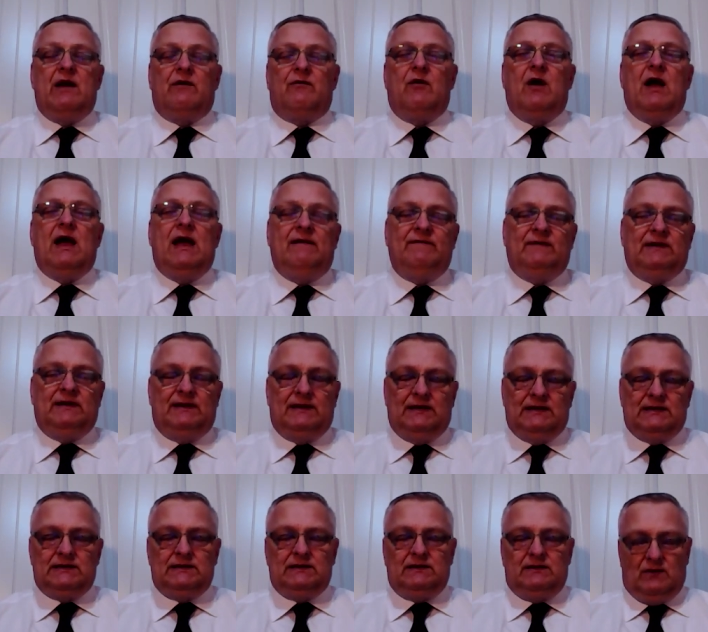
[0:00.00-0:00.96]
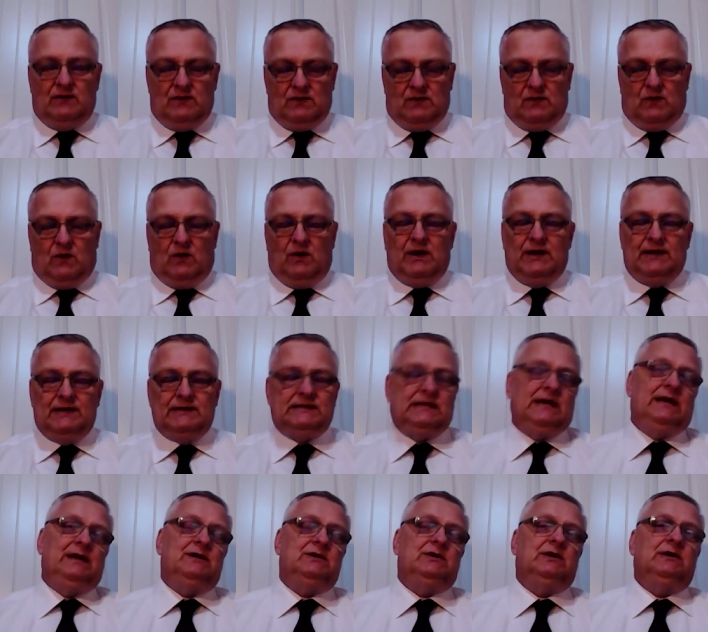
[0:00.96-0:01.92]
arrived at this
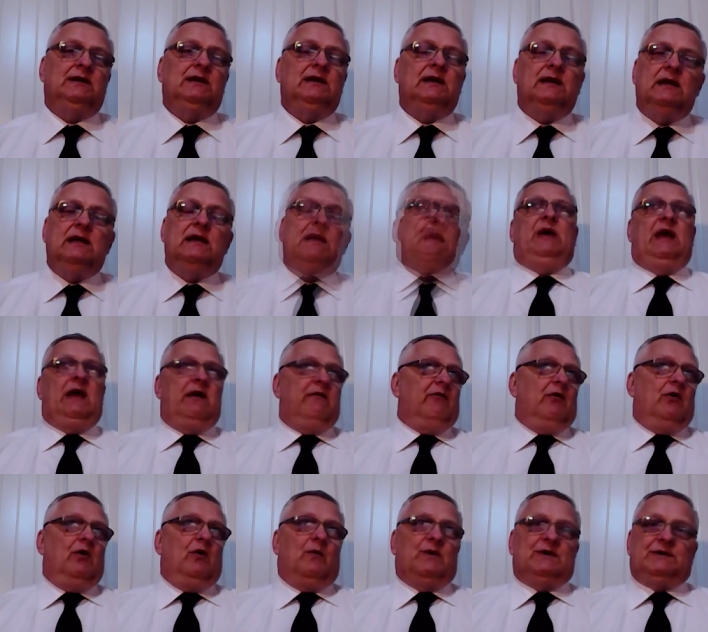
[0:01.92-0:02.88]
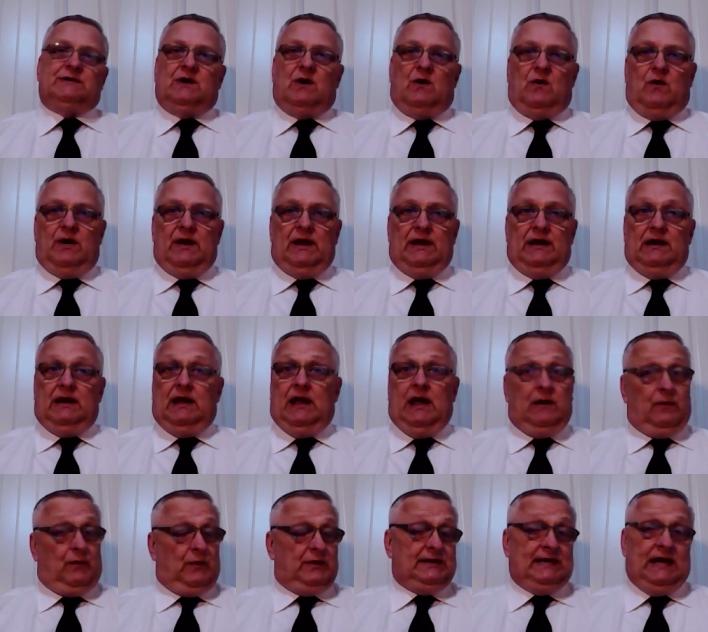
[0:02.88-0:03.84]
organization, payroll was going,
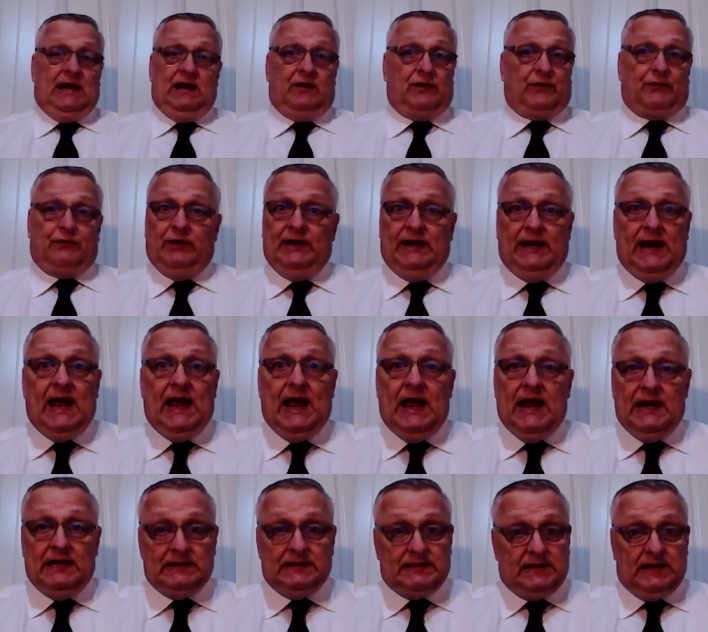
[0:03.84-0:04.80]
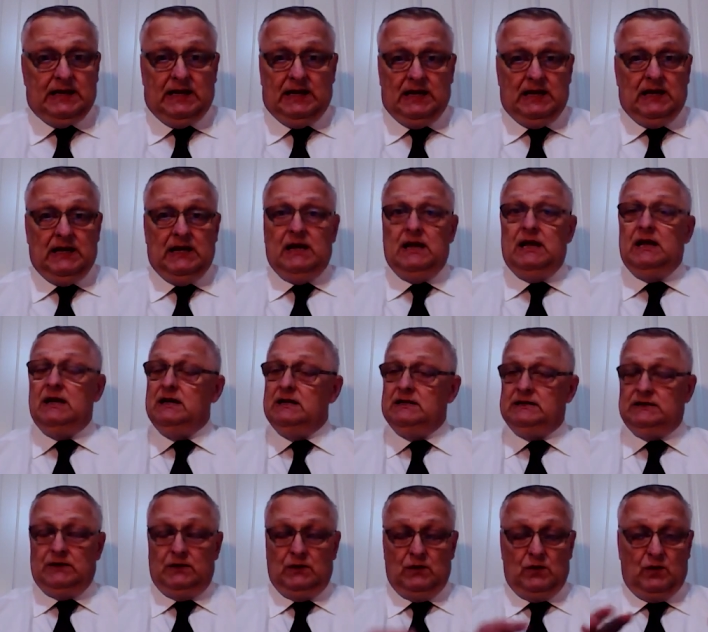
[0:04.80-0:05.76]
it would take three days
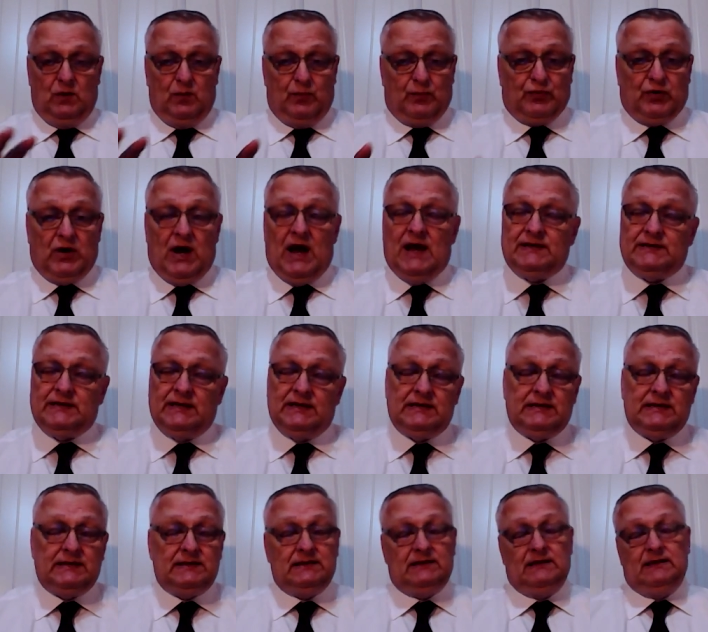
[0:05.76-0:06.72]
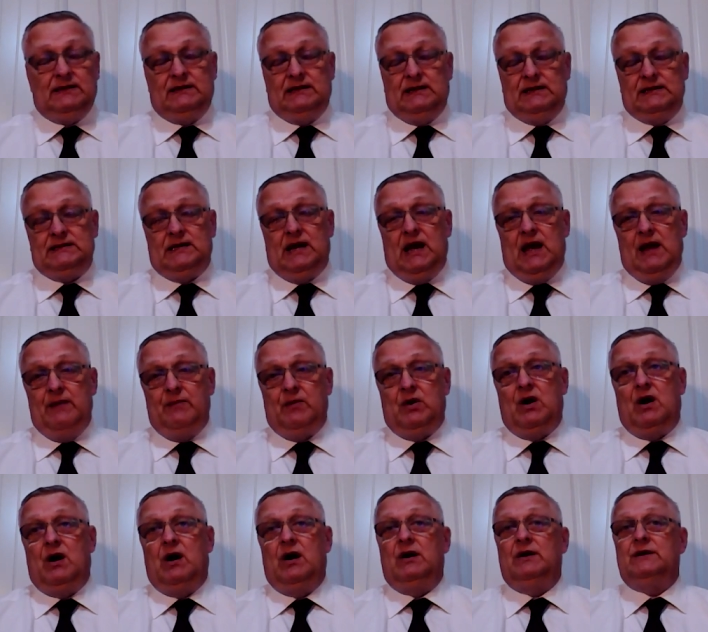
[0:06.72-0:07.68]
to process the time
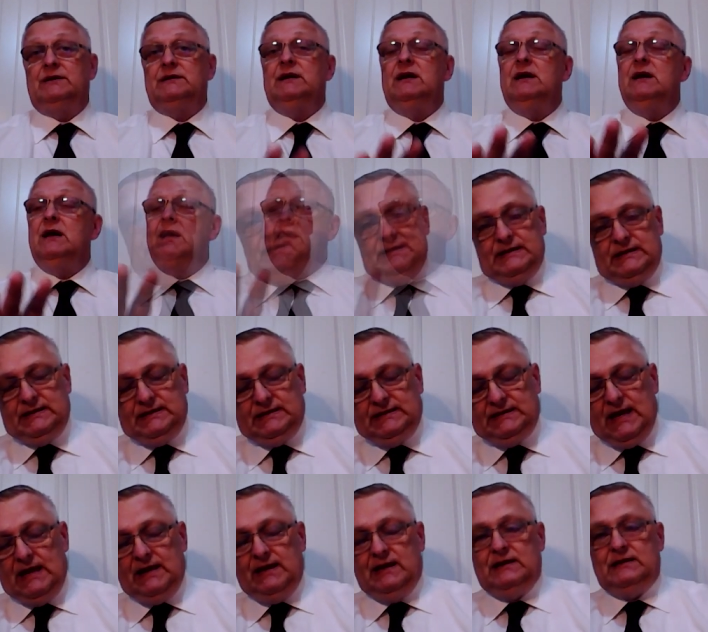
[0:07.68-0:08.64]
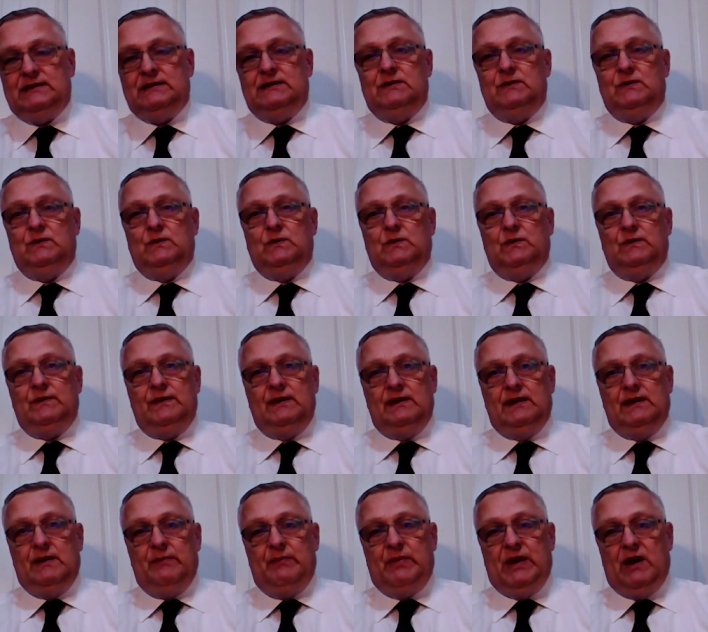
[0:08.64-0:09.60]
cards, send it to
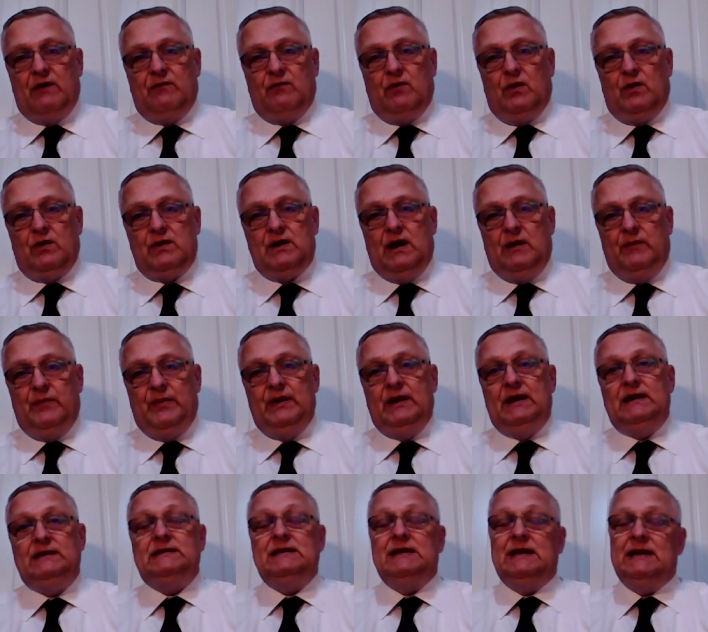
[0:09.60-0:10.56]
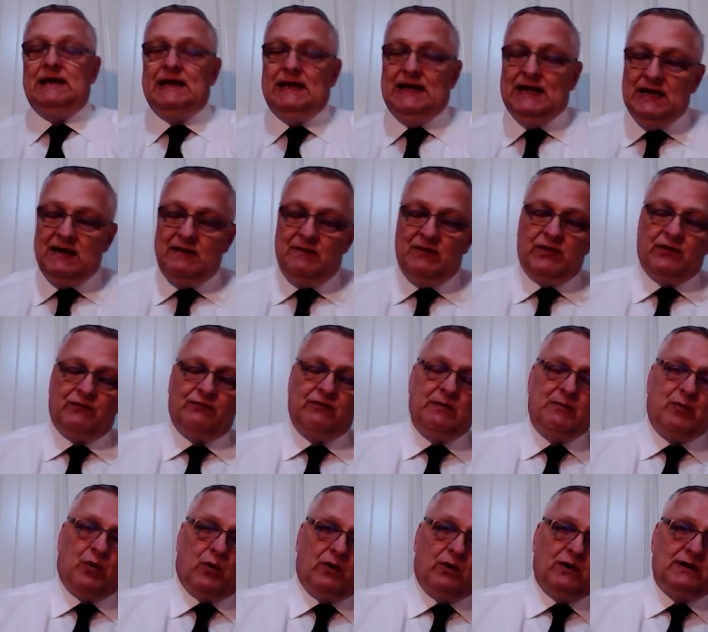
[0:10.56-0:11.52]
the payroll company to get the
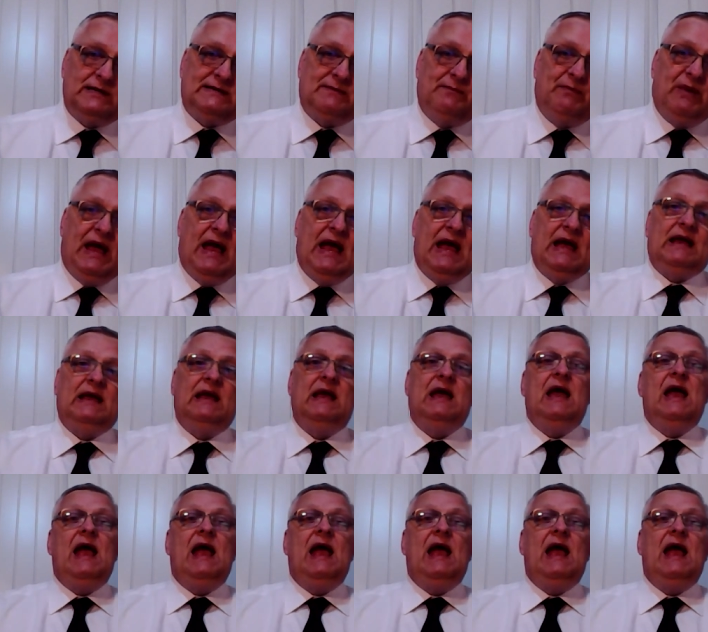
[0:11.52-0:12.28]
reports back,